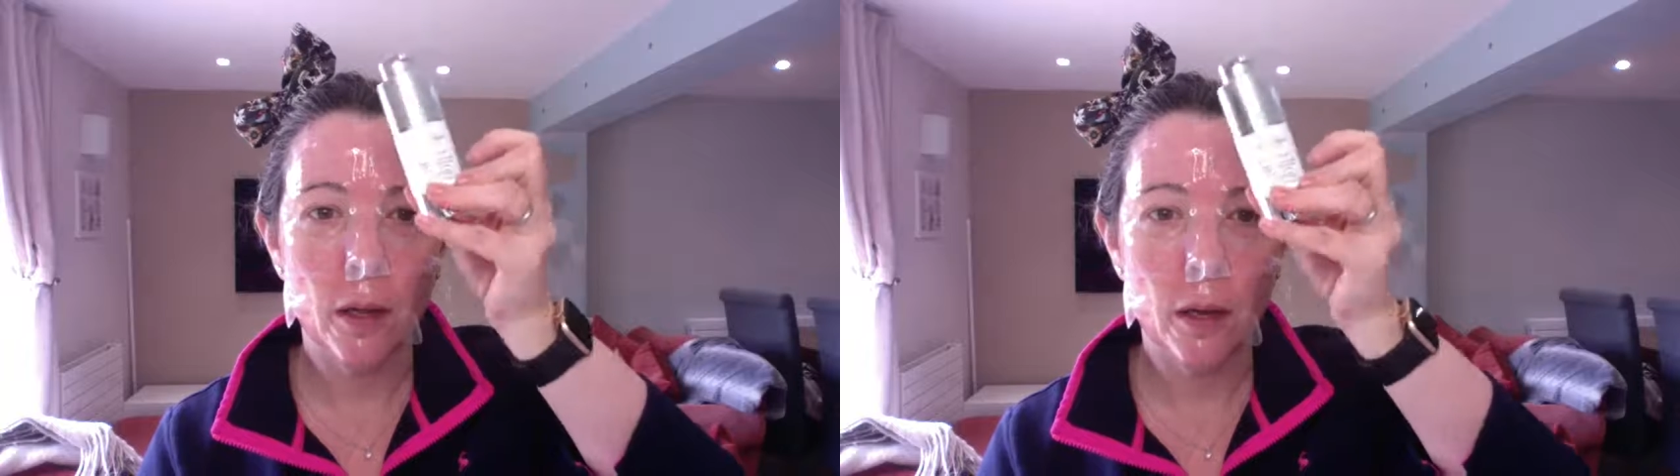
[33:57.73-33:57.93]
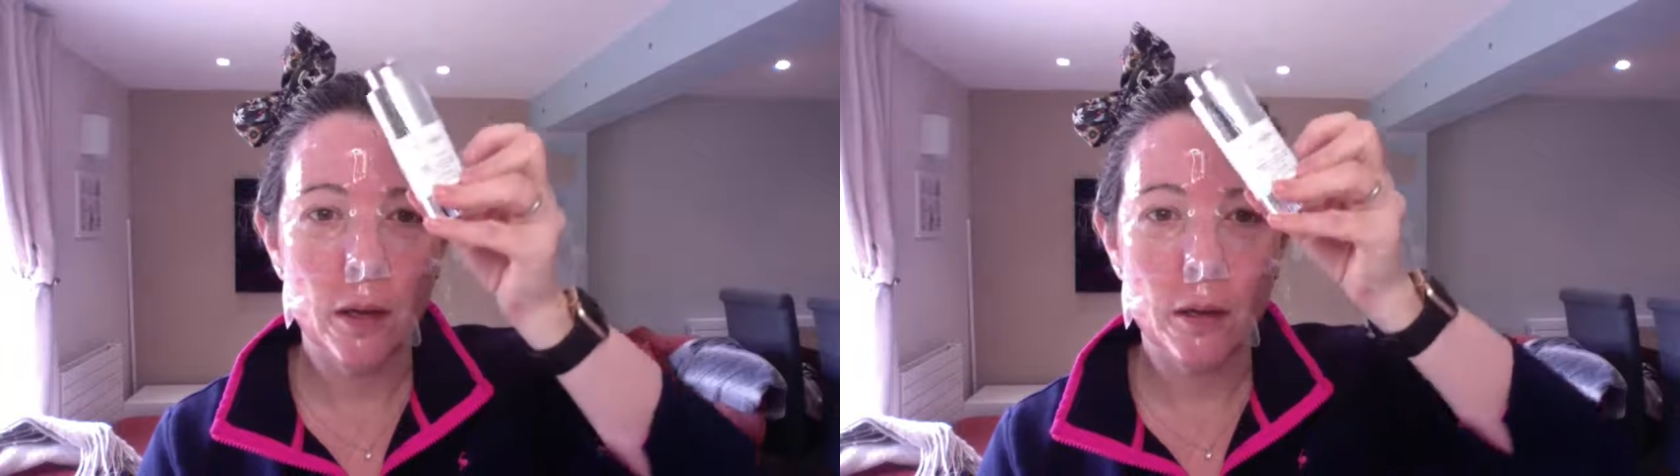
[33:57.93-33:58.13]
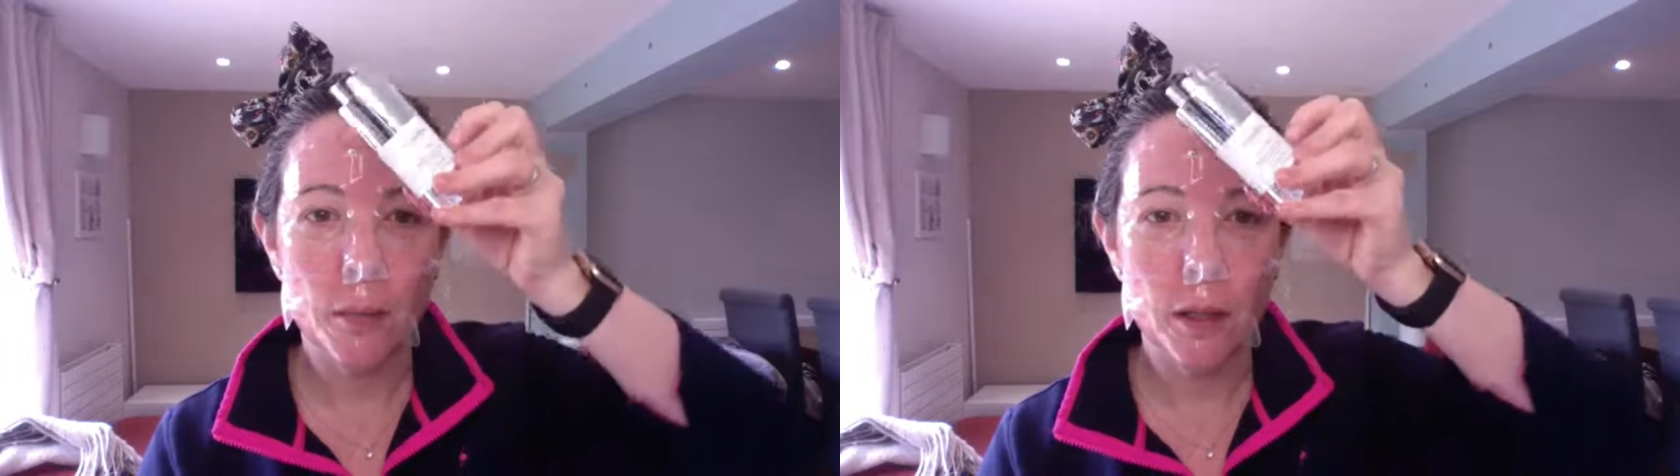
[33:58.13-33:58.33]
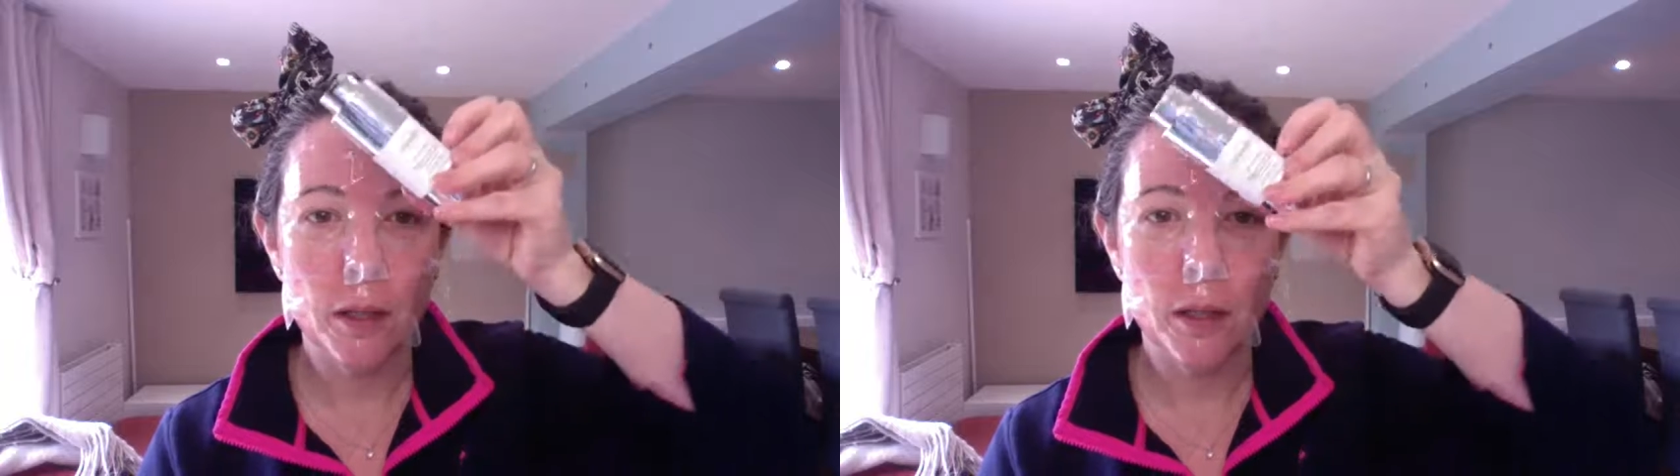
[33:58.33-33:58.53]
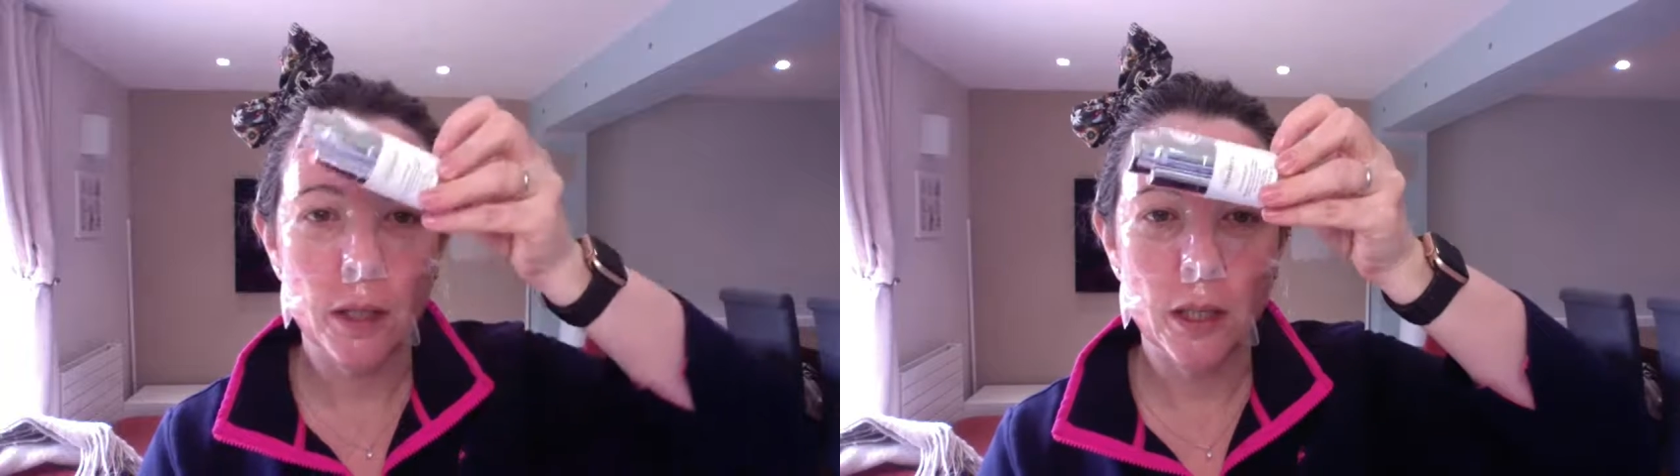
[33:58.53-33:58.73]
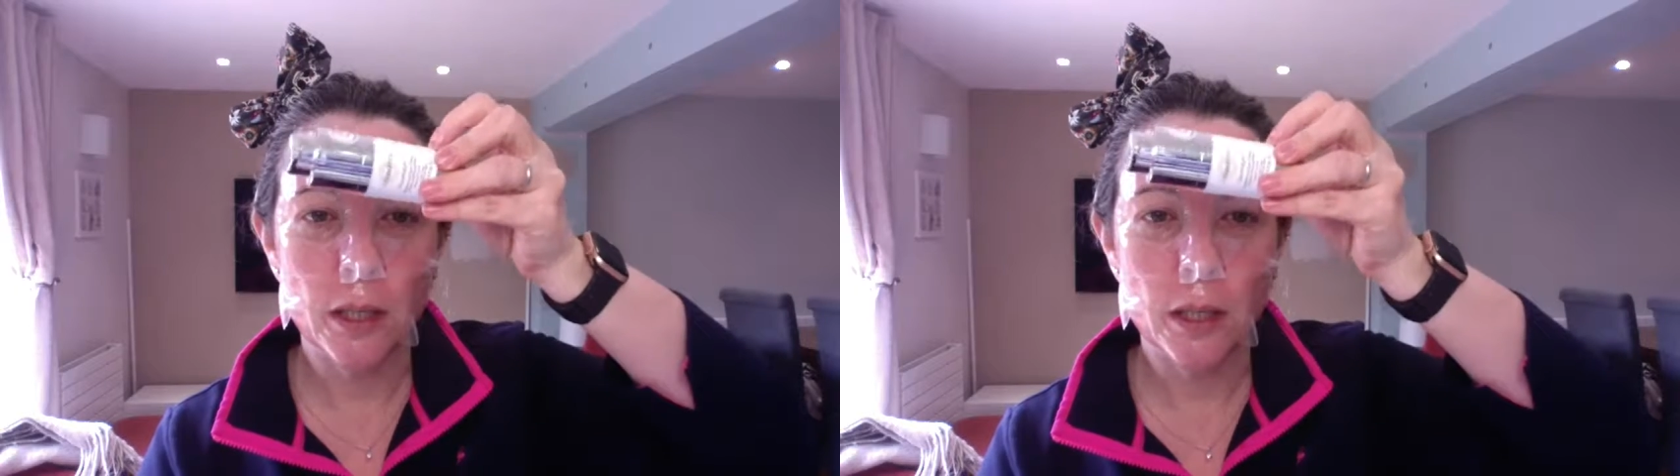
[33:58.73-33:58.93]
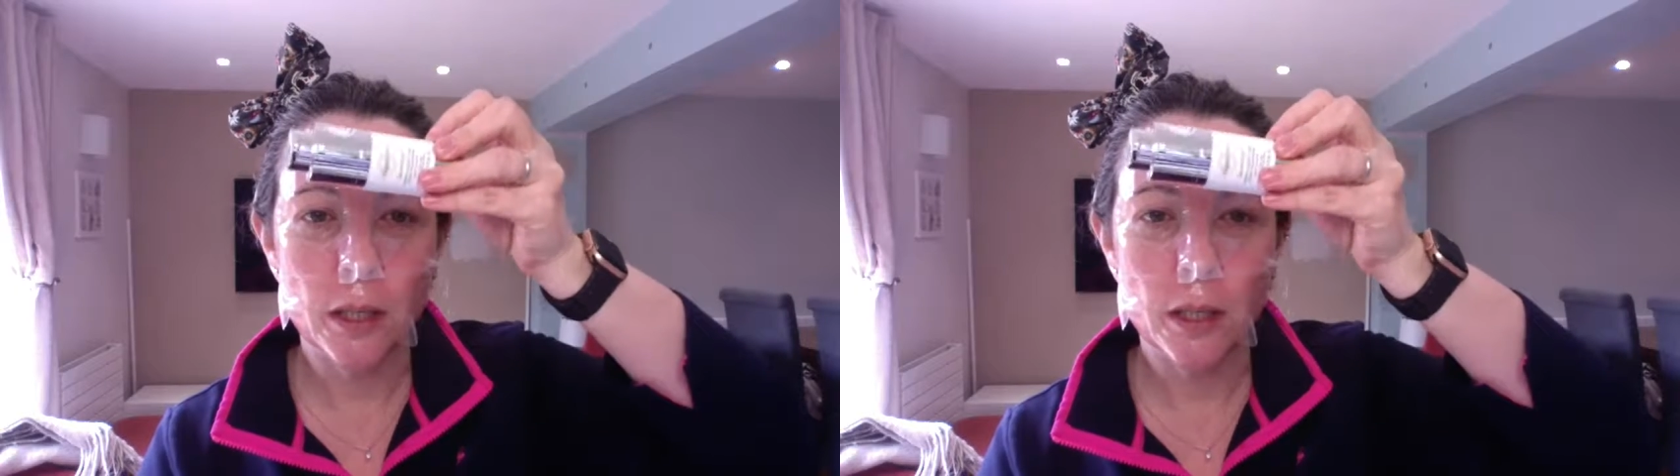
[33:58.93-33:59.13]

Illumini,